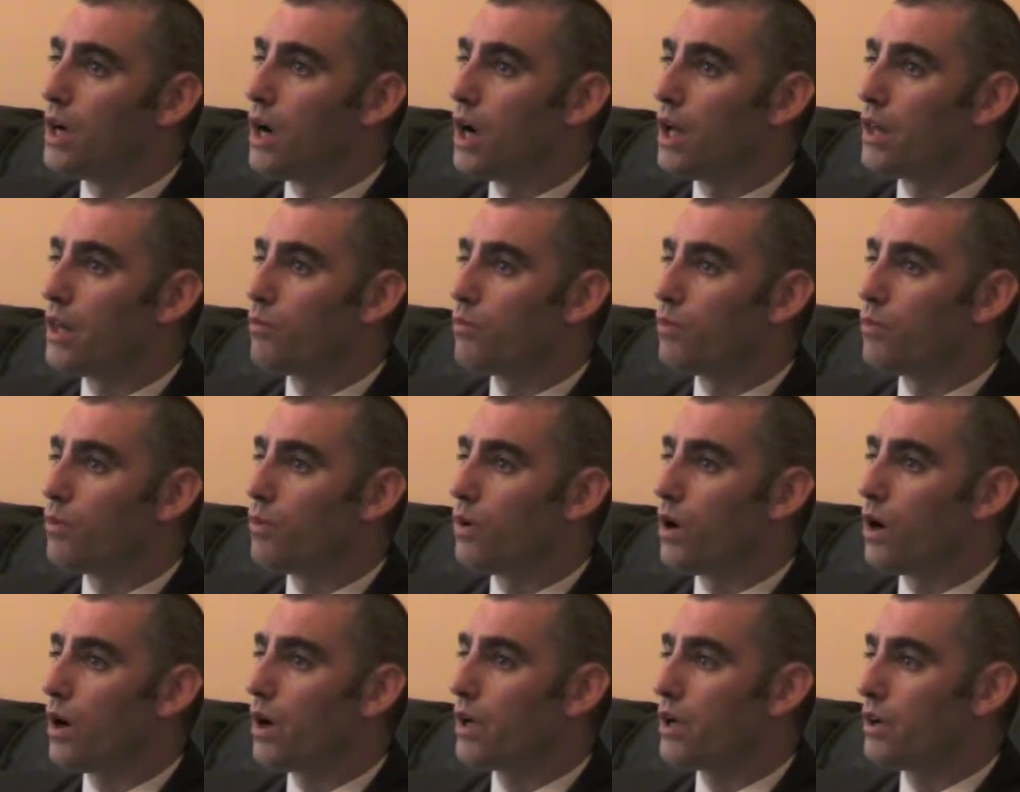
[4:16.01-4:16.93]
And then
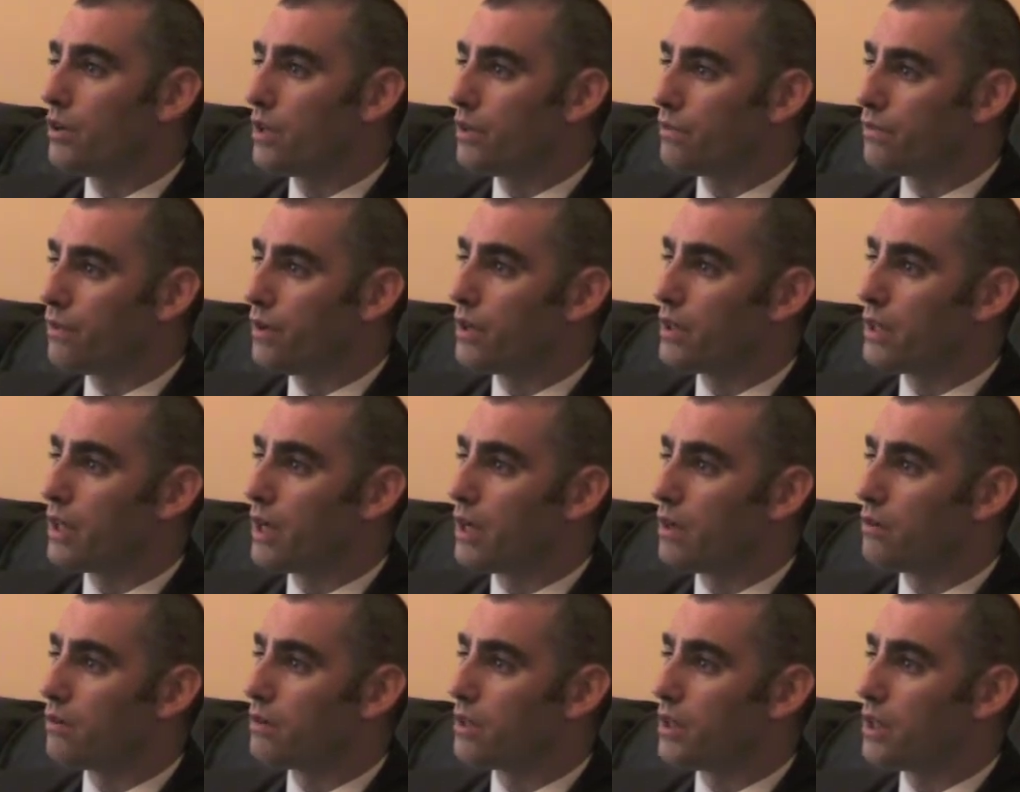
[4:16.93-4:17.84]
I only find
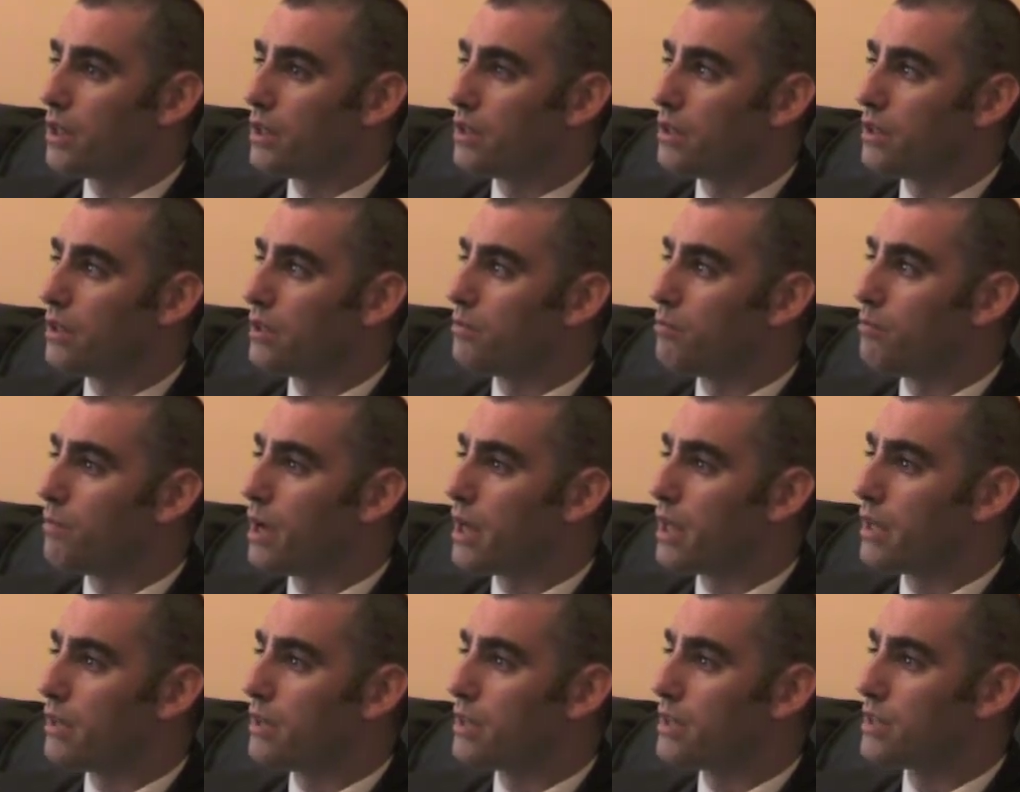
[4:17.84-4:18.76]
out in
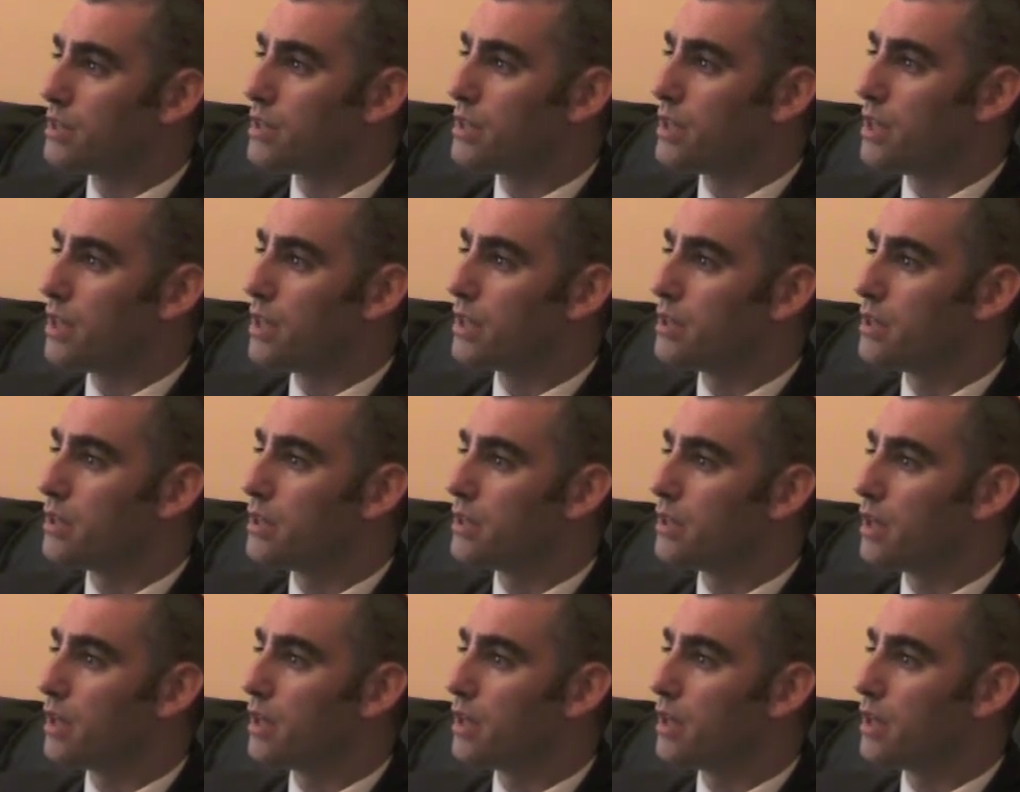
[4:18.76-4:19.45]
May this year